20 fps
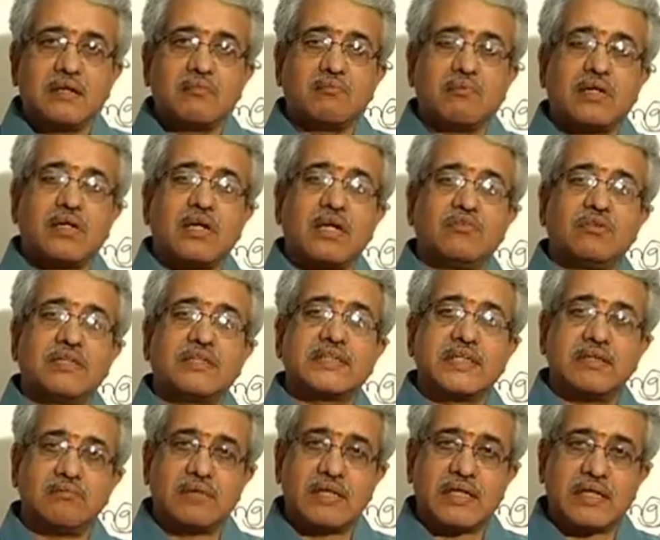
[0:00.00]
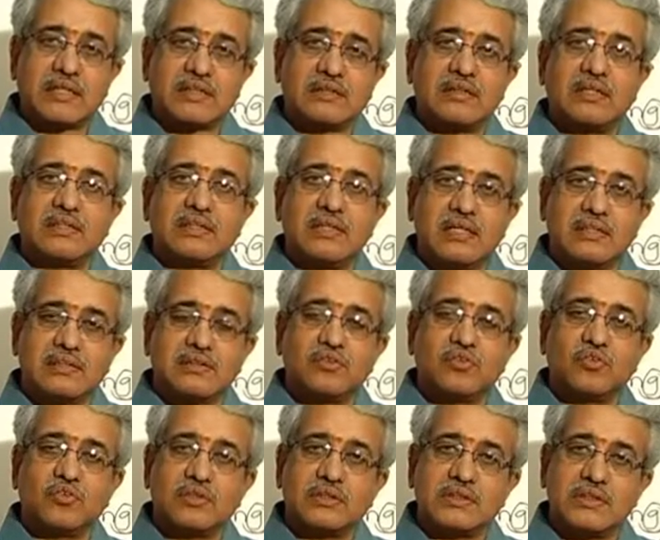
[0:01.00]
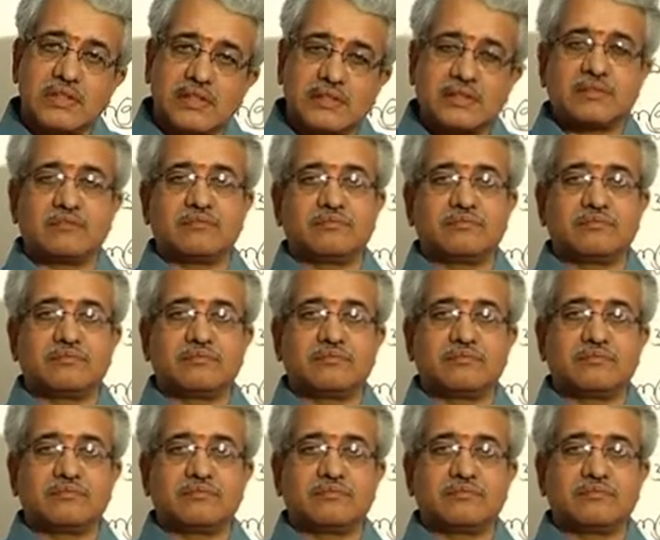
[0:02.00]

but always same direction on the earth toward the earth.